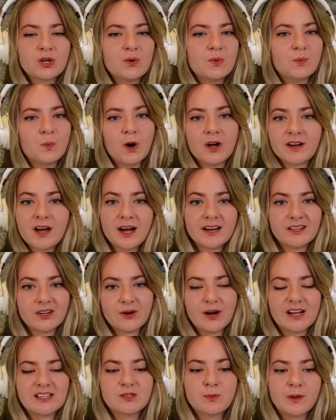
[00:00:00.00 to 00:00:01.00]
one, I'd know
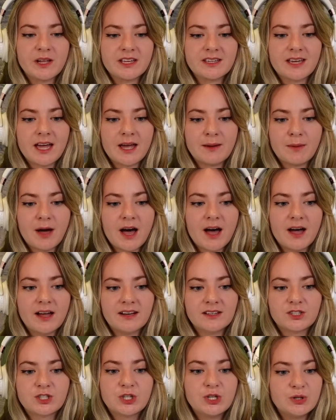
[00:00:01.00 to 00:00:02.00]
how to play the game,
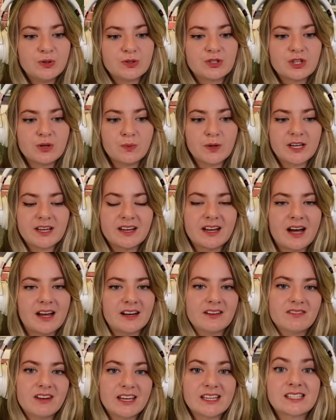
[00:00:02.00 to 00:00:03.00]
and two, so that we could kind
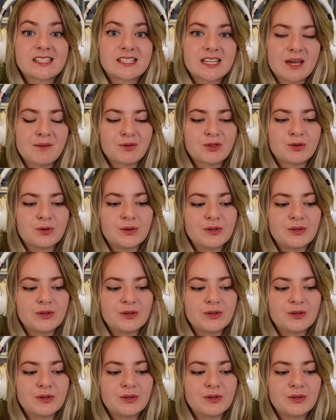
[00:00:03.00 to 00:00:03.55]
of like skip through